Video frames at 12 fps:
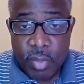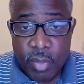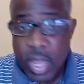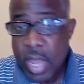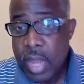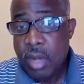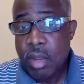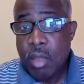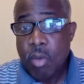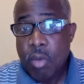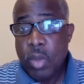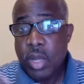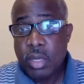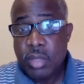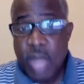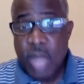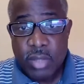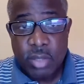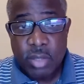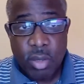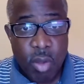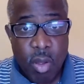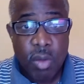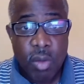And when the doctor
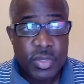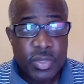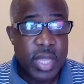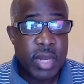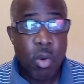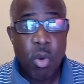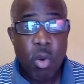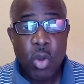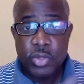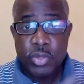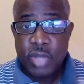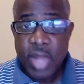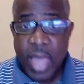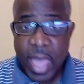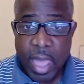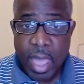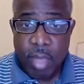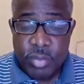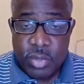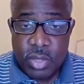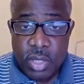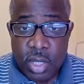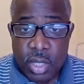calls and orders labs,